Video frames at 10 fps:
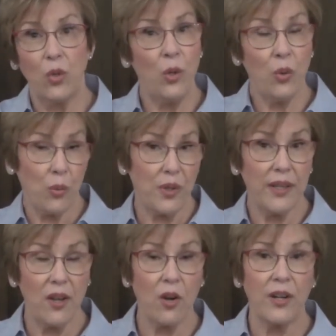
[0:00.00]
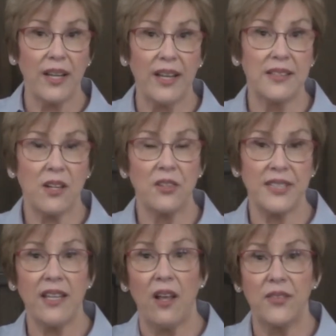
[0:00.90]
who we're really hurting is
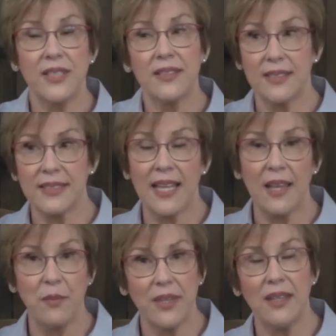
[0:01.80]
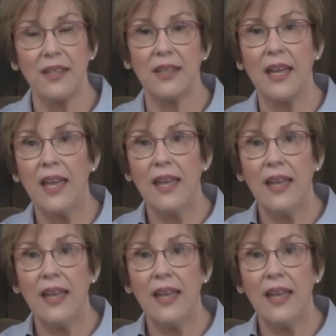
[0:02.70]
ourselves. It's the same thing.